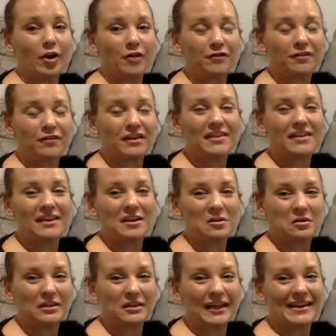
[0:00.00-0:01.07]
Hopefully that
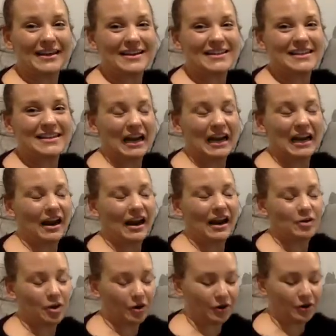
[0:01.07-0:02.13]
your leaders, and I
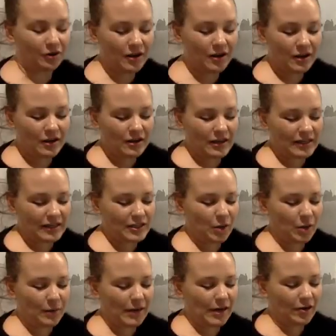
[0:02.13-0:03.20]
know there's so
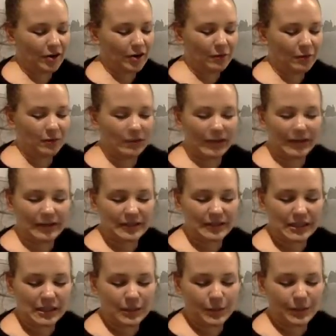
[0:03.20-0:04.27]
many incredible leaders
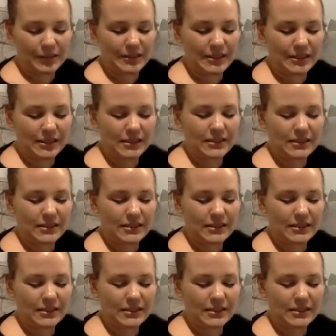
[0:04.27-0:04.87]
in this business,